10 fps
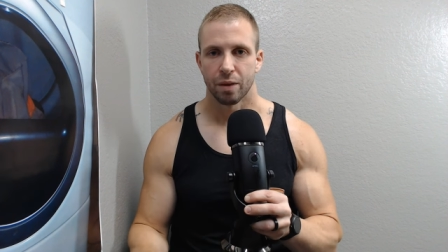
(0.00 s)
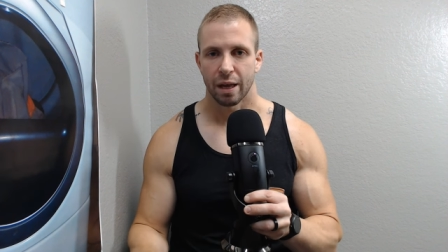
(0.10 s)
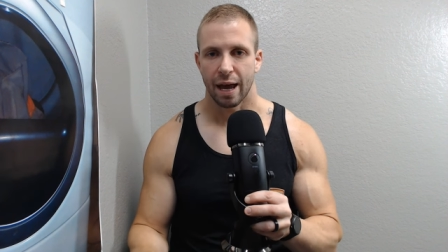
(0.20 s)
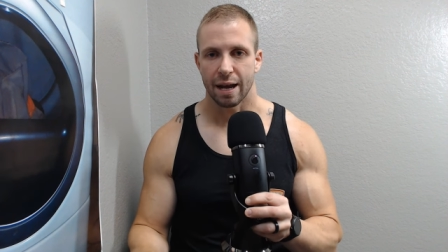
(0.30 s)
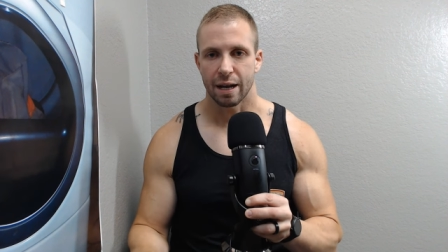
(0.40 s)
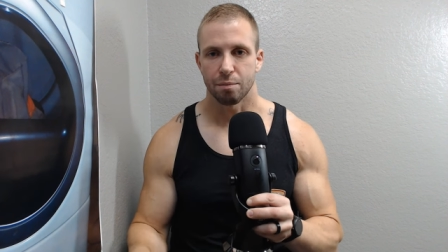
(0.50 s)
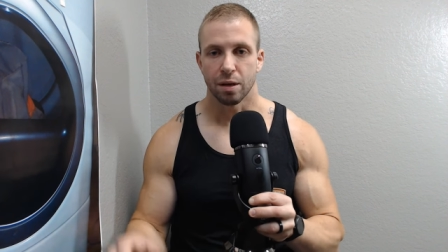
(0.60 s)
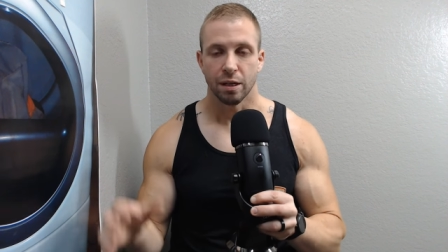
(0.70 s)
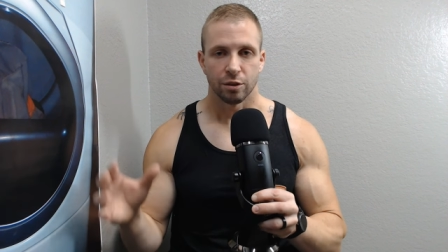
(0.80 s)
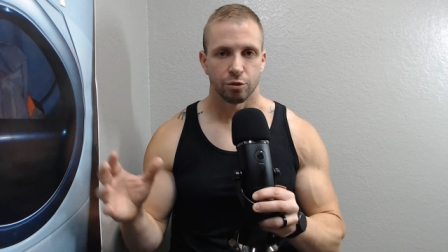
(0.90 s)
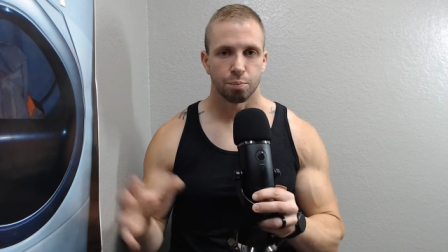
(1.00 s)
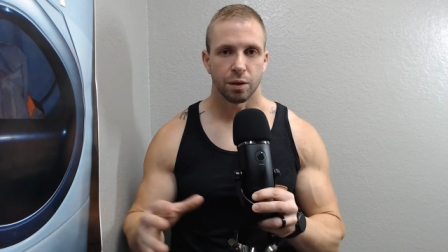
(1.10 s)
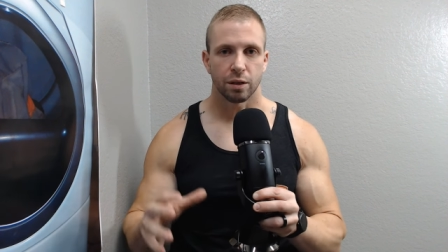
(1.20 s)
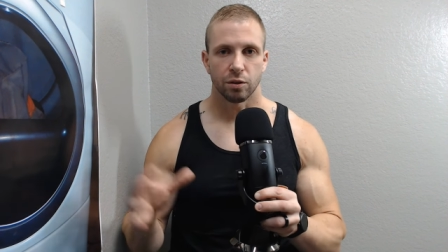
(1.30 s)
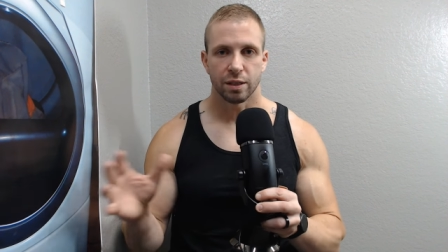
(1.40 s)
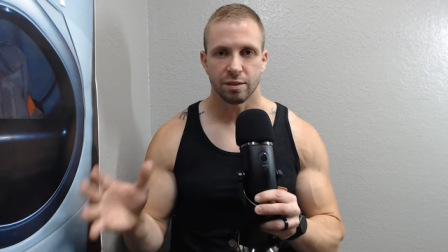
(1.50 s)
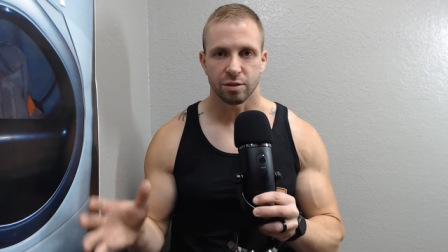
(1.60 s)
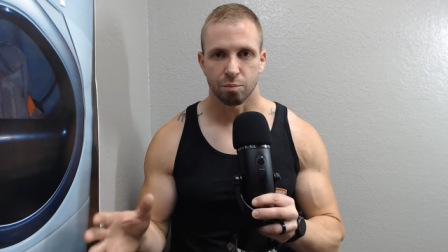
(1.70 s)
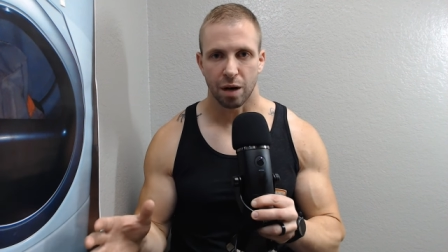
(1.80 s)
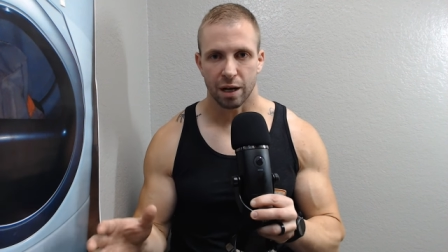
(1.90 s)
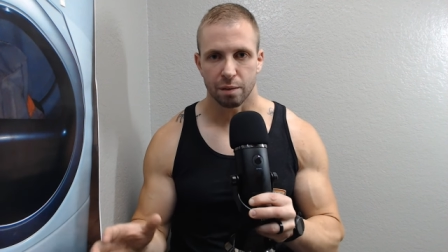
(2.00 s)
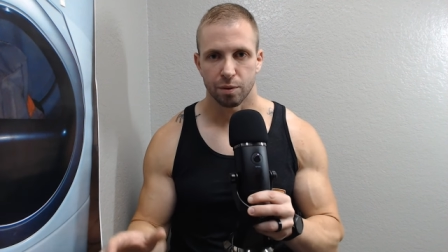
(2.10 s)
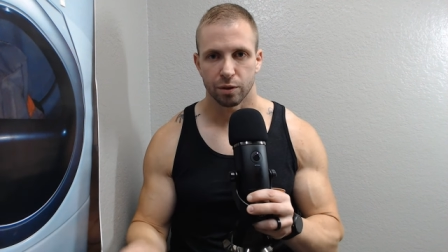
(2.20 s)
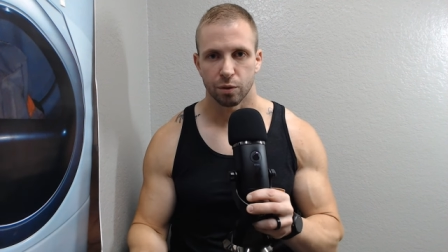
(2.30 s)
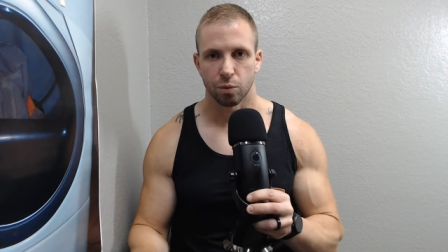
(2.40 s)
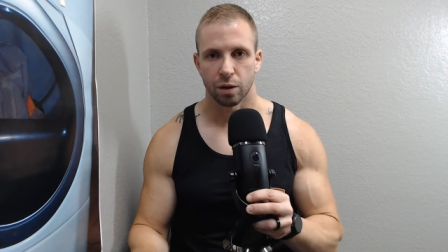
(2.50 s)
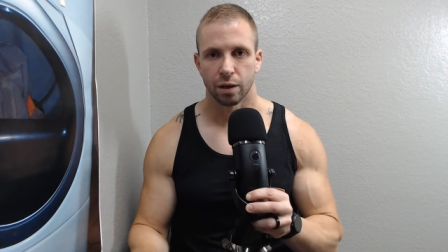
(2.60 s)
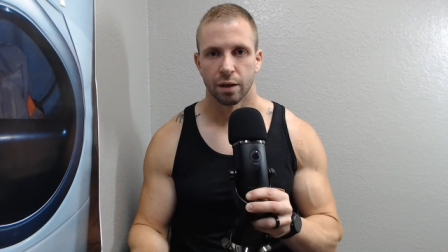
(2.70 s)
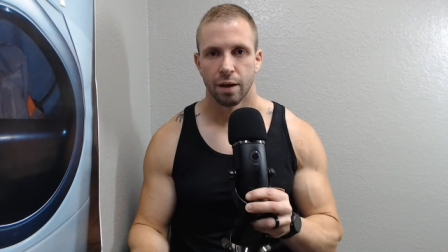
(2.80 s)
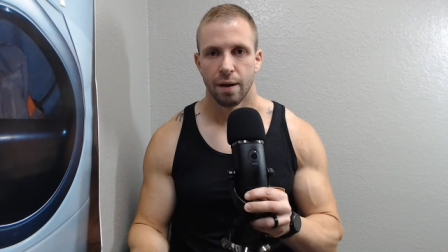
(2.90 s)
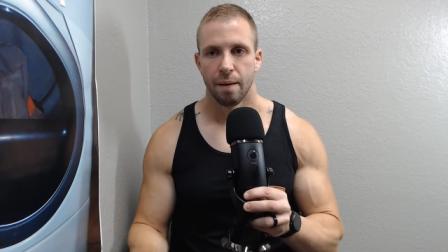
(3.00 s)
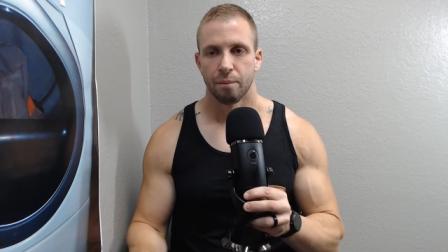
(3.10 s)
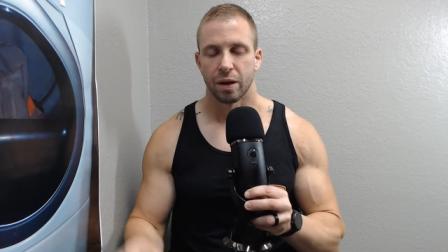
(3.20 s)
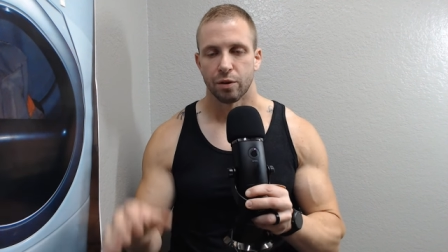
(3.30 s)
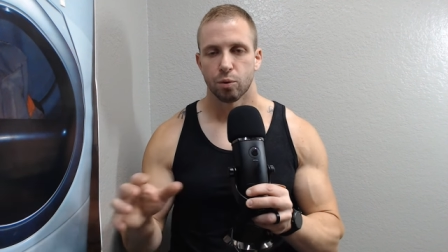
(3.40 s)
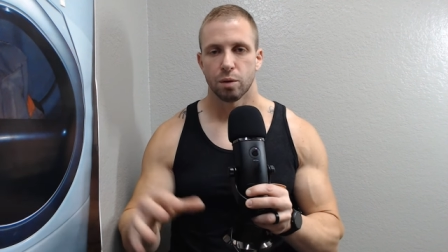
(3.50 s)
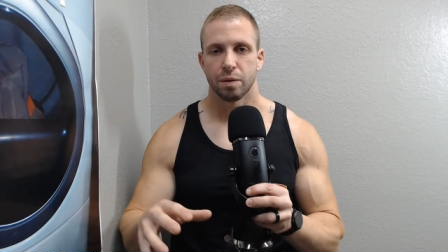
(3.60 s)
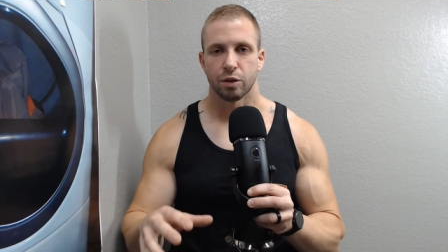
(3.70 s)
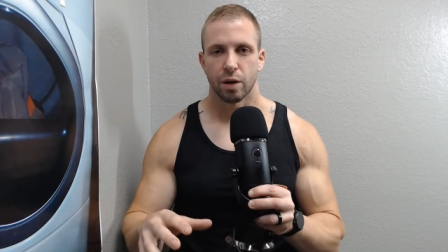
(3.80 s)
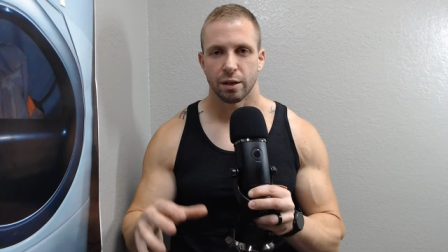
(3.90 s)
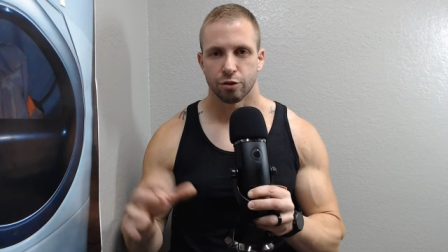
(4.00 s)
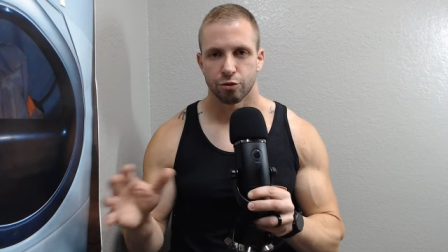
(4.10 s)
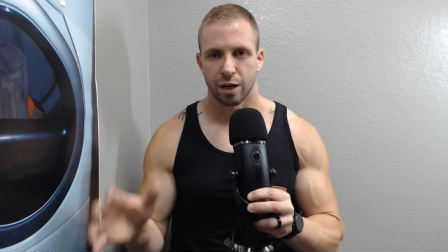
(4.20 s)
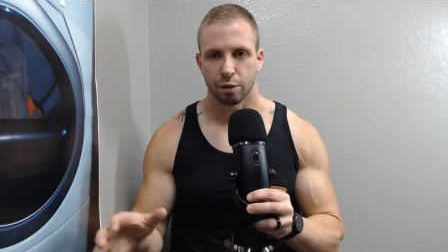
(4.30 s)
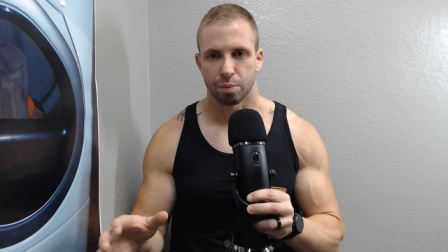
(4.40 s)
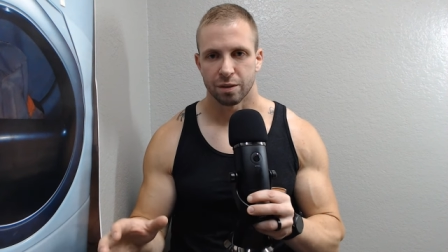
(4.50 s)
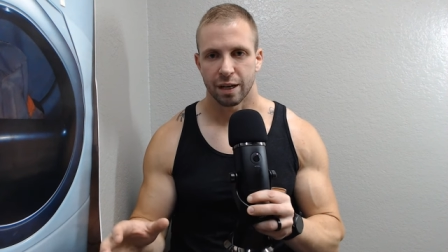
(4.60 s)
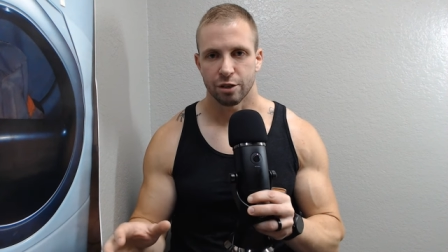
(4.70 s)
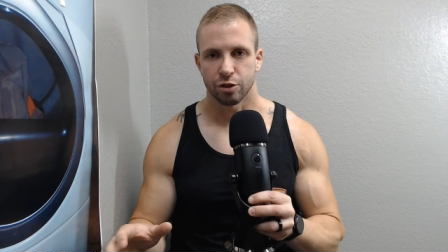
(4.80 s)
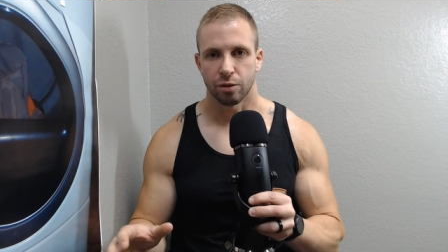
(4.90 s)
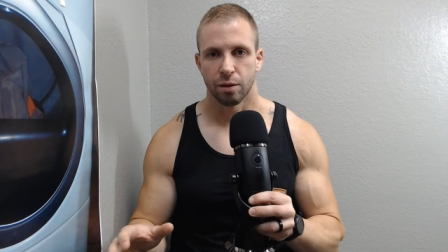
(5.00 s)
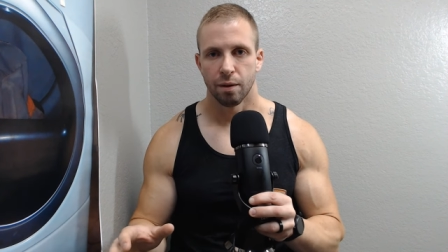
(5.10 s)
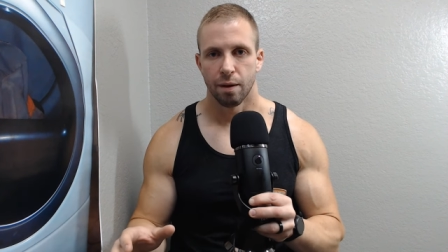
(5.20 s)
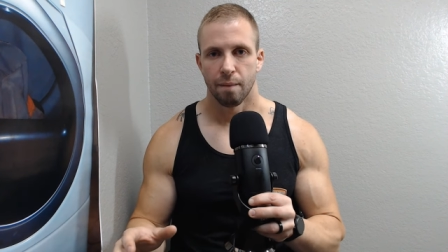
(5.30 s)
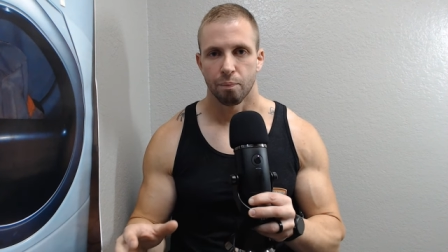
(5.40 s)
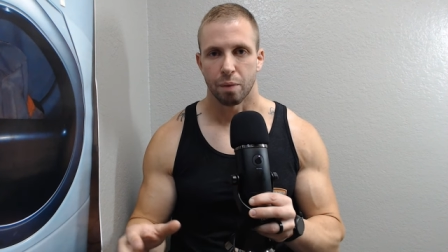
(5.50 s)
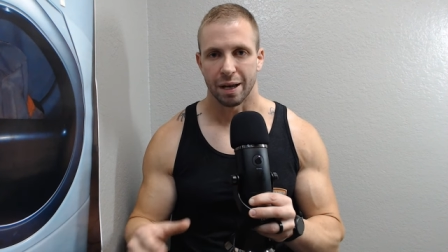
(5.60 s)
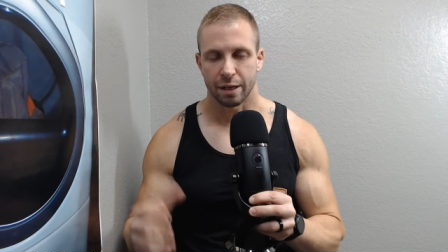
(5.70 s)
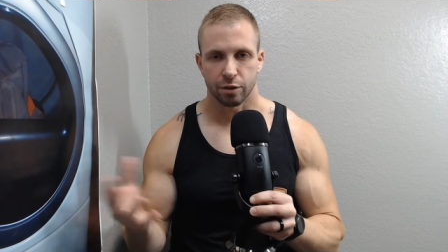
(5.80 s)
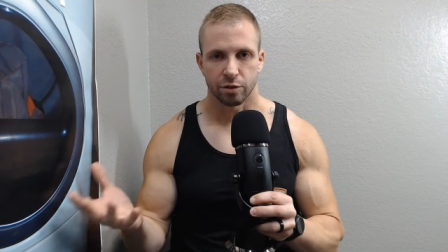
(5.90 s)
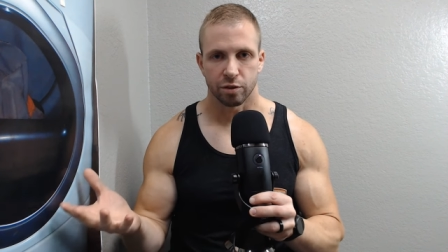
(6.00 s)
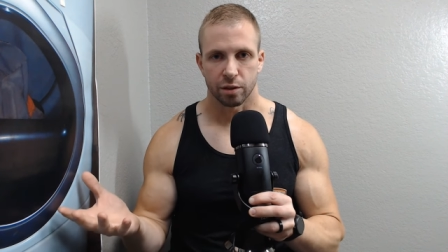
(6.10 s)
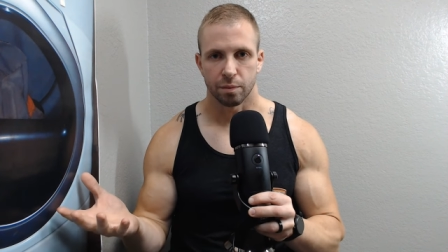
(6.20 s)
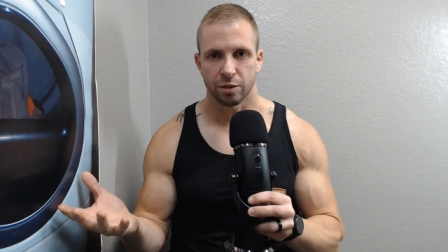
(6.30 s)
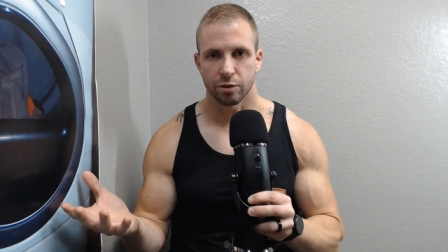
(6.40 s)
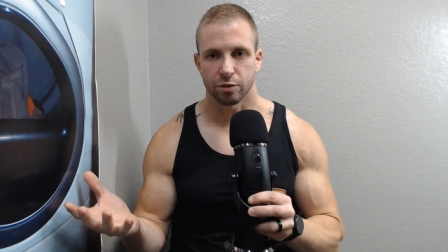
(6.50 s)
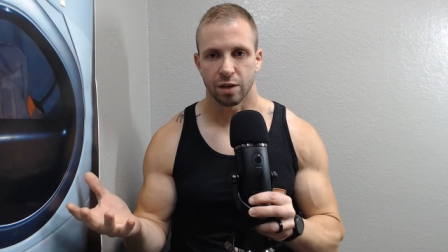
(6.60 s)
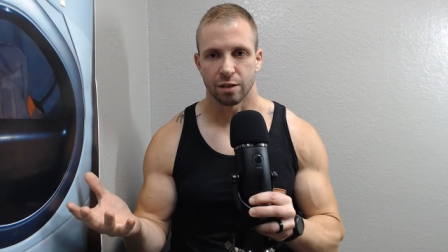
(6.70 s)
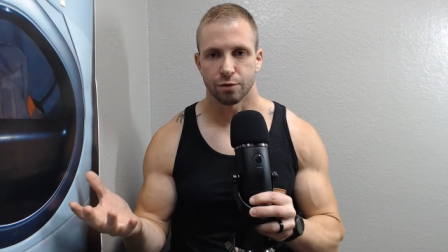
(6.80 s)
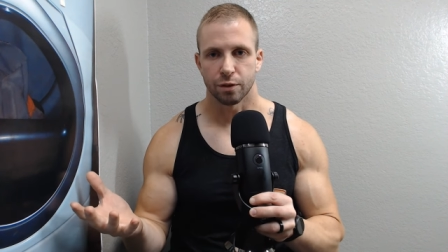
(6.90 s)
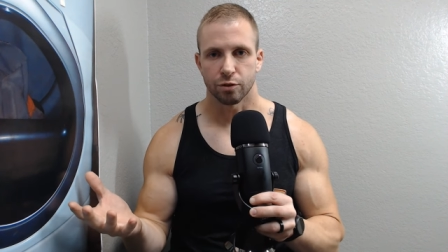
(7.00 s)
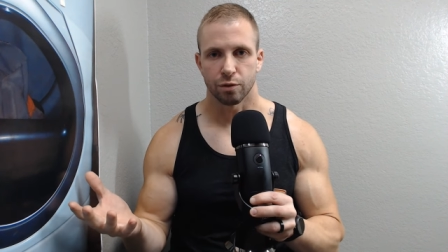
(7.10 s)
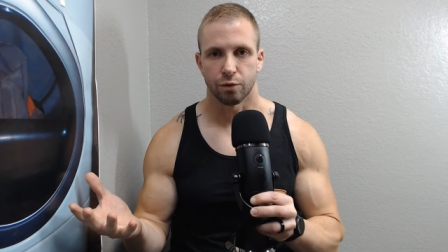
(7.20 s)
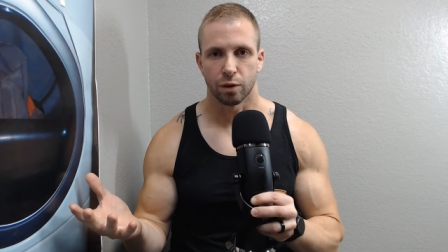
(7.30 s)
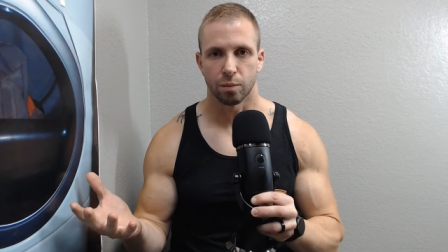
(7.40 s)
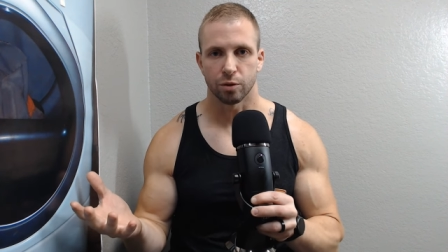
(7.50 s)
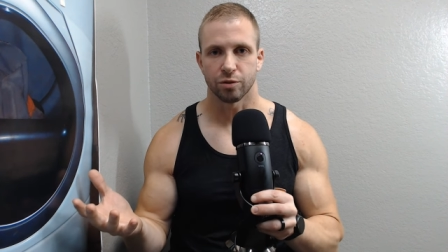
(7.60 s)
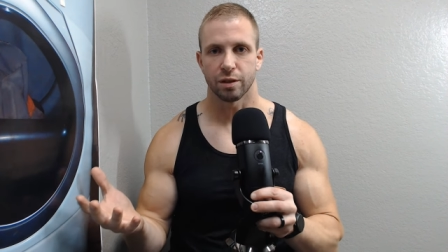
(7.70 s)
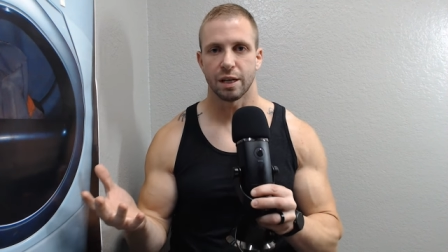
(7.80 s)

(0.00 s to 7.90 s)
Had I sprinkled in some bodybuilding work, uh, there would have been greater strength potential by increasing the muscle size first and foremost.